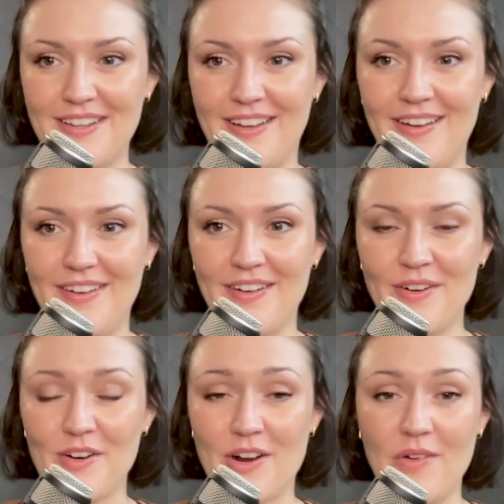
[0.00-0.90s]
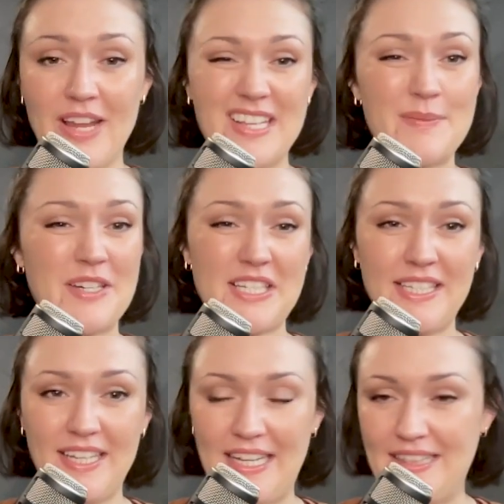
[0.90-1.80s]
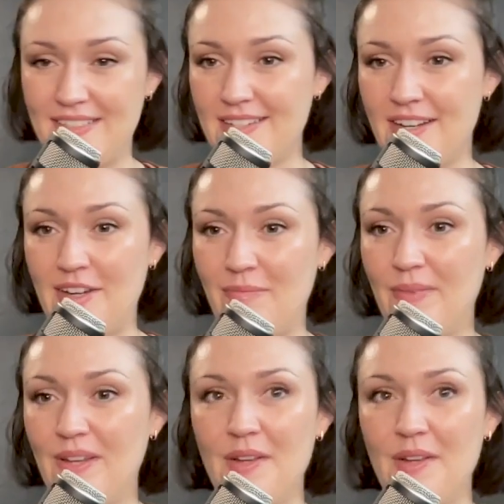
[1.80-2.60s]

are growing, especially at this time